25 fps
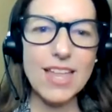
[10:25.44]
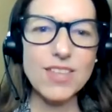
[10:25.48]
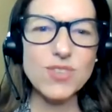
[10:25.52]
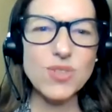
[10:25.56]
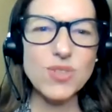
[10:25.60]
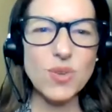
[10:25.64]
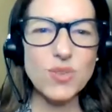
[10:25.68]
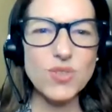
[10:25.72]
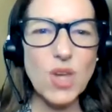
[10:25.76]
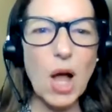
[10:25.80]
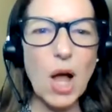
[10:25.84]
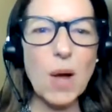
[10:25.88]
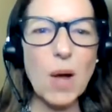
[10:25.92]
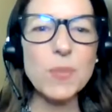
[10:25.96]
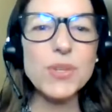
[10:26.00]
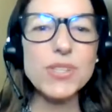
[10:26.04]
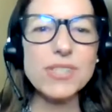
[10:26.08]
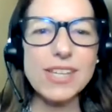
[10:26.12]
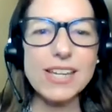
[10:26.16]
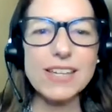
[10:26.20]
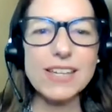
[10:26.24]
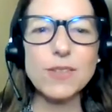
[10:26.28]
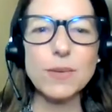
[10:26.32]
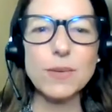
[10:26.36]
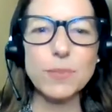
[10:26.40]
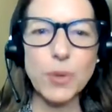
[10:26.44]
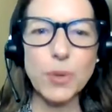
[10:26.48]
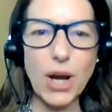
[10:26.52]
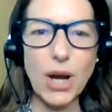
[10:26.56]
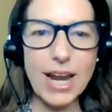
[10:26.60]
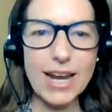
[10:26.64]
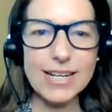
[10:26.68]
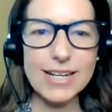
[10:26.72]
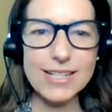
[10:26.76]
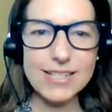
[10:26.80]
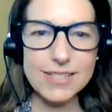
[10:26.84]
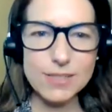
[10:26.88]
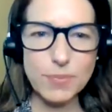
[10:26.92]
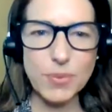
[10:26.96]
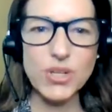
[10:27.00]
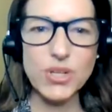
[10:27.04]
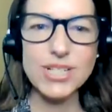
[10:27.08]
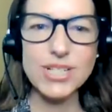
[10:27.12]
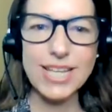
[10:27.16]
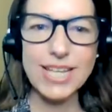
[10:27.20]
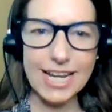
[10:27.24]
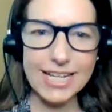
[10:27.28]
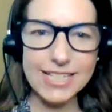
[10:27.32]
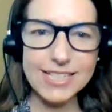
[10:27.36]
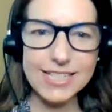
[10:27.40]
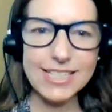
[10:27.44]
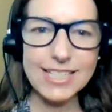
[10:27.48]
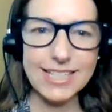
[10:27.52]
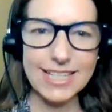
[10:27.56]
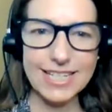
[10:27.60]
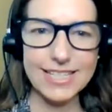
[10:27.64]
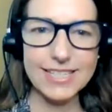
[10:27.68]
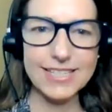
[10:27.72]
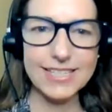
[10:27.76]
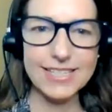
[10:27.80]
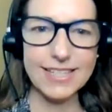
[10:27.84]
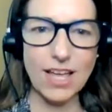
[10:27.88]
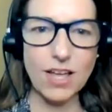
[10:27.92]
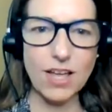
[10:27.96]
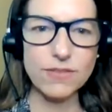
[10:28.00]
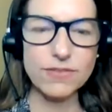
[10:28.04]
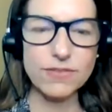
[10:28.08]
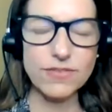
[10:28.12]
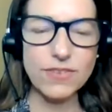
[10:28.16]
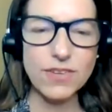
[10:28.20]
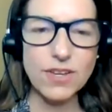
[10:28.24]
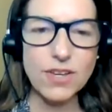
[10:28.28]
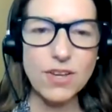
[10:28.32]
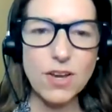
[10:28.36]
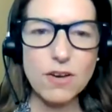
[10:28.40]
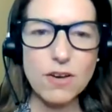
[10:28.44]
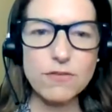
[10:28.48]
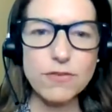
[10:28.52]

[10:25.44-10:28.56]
And so it's almost like the brain is protecting itself